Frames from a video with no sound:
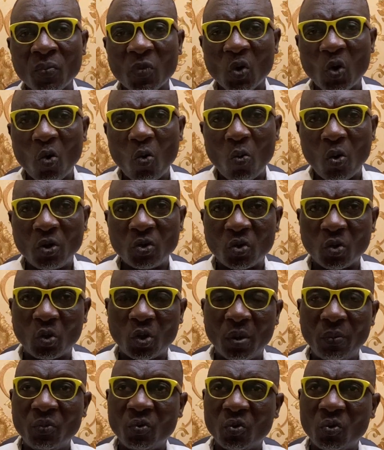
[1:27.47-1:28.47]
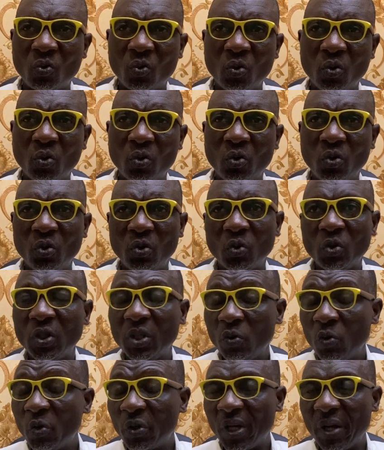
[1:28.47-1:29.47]
who want to come to the
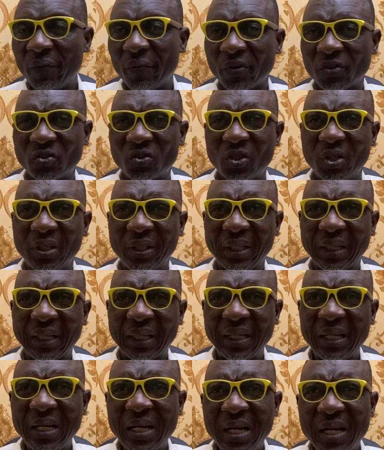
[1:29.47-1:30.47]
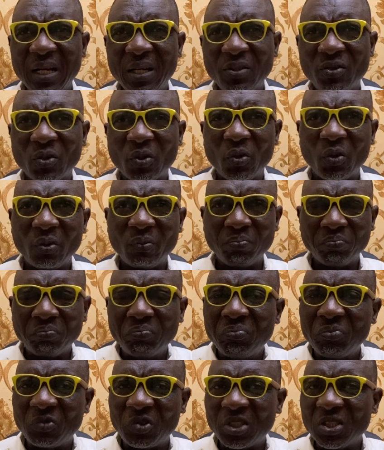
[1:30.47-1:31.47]
UK for study. So
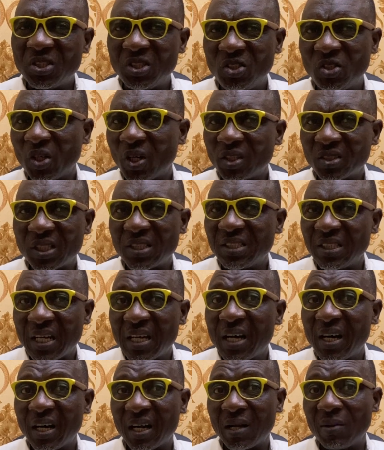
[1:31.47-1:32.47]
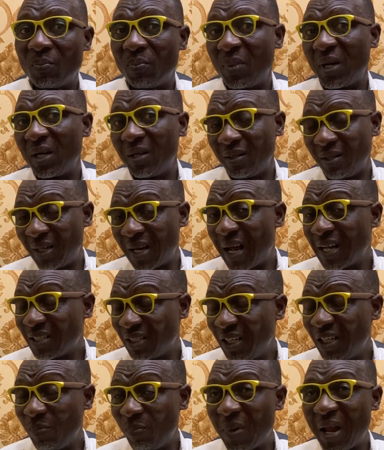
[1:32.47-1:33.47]
it's just a general,
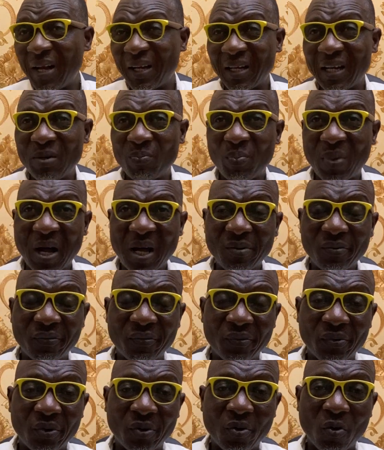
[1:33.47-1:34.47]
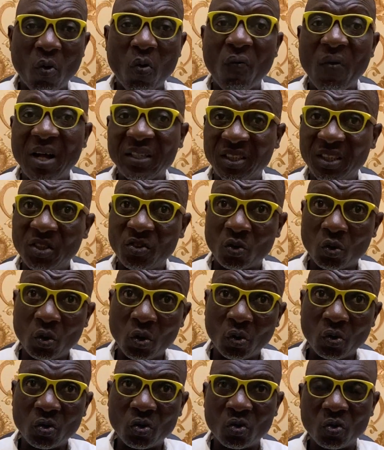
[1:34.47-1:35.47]
largely blanket ban for overseas
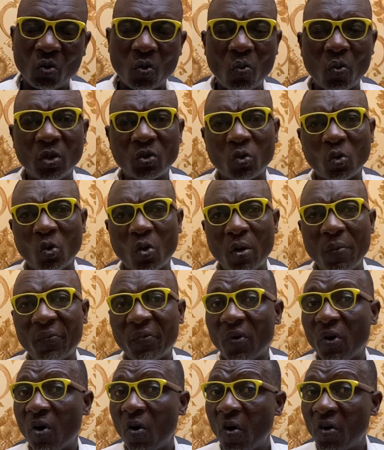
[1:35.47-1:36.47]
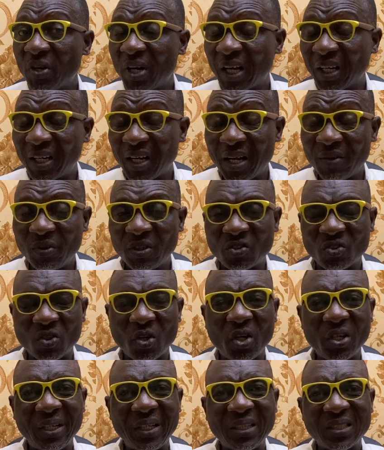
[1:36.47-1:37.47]
students who want to come for undergraduate
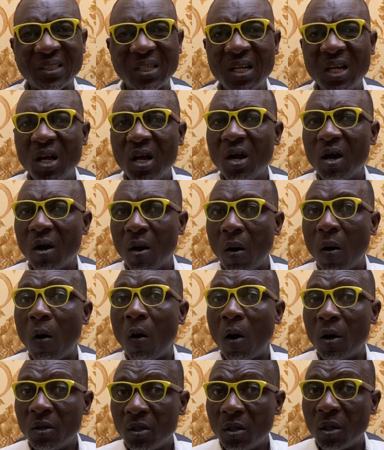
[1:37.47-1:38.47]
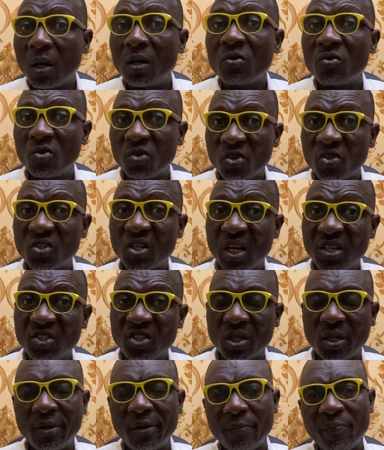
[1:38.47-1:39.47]
studies or non-research
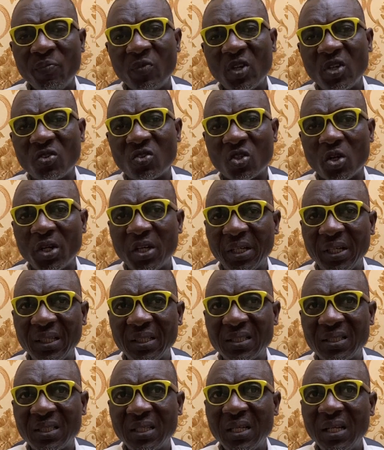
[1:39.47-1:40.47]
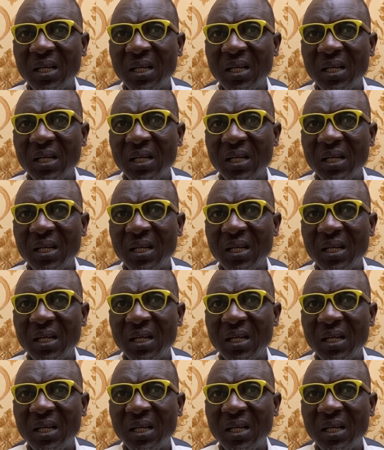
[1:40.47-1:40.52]
studies